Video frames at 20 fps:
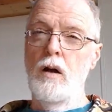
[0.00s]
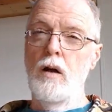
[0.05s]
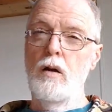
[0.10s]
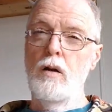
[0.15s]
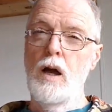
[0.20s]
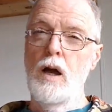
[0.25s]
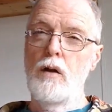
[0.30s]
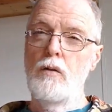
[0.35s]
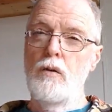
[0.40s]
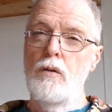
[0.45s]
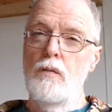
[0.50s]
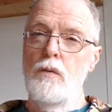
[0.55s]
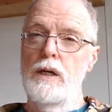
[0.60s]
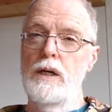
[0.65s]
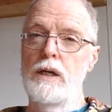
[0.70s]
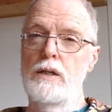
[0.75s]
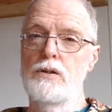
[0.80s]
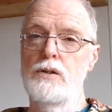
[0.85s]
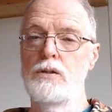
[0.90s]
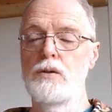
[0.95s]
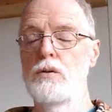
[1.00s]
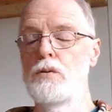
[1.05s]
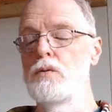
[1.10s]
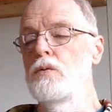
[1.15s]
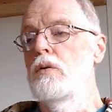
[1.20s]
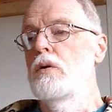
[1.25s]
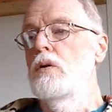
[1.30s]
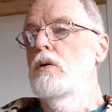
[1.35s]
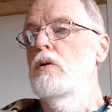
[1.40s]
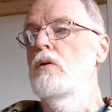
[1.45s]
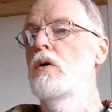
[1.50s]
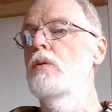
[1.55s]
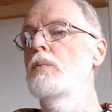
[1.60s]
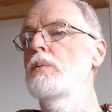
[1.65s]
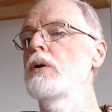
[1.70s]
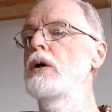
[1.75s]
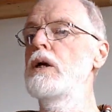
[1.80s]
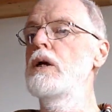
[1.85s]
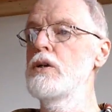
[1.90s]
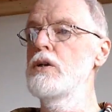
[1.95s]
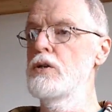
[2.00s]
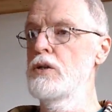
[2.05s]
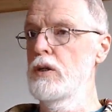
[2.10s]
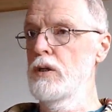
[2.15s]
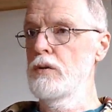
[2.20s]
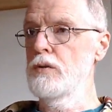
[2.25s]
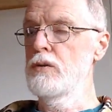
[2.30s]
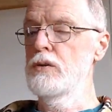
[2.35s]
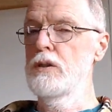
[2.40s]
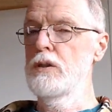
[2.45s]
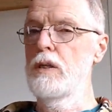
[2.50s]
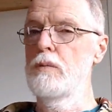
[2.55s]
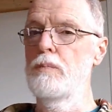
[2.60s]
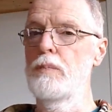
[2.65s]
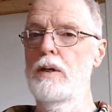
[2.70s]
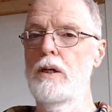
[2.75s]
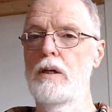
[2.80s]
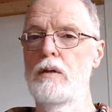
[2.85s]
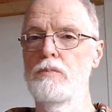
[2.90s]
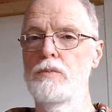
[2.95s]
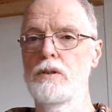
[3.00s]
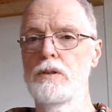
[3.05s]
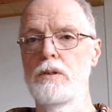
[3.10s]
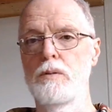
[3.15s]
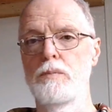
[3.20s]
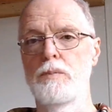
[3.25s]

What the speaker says: Now, when we get to corporations, that becomes a little